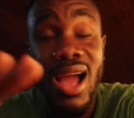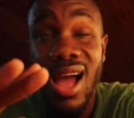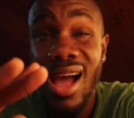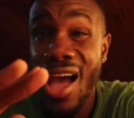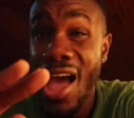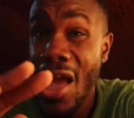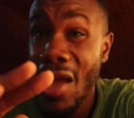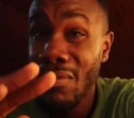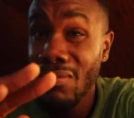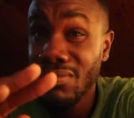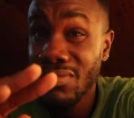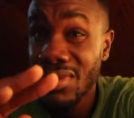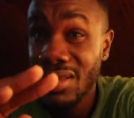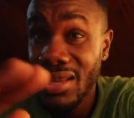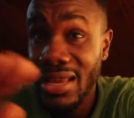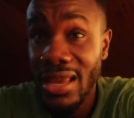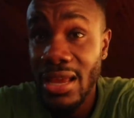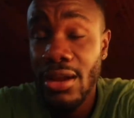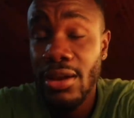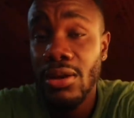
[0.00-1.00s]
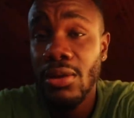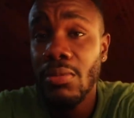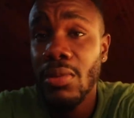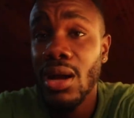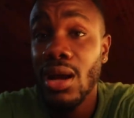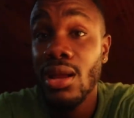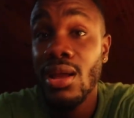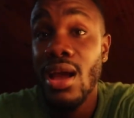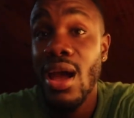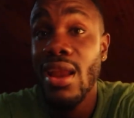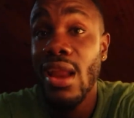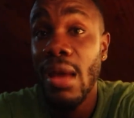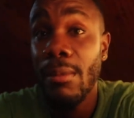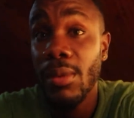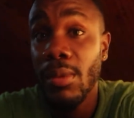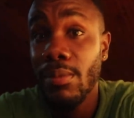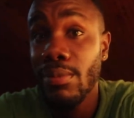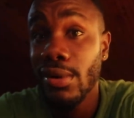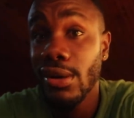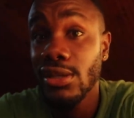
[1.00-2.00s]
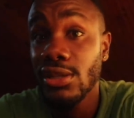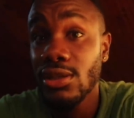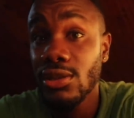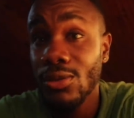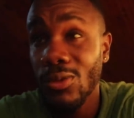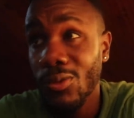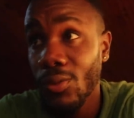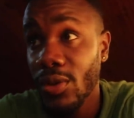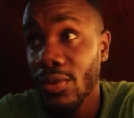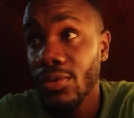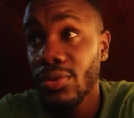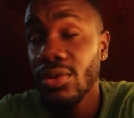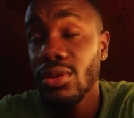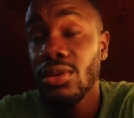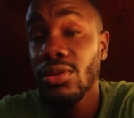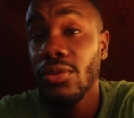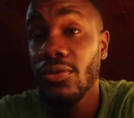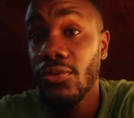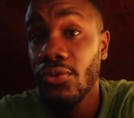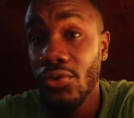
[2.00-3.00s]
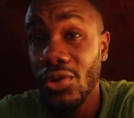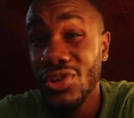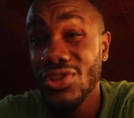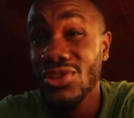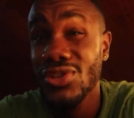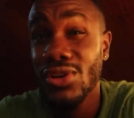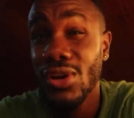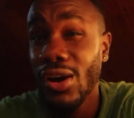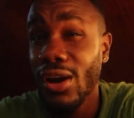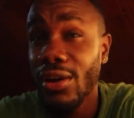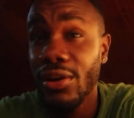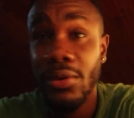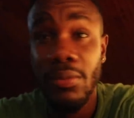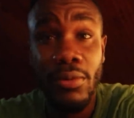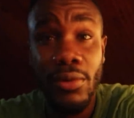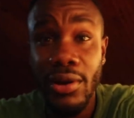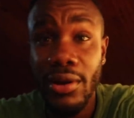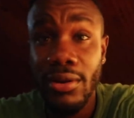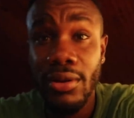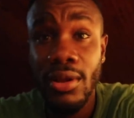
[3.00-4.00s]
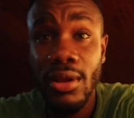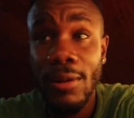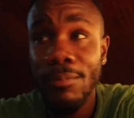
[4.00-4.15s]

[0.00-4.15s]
I am taken aback and I'm impressed with the fresh garlic bread.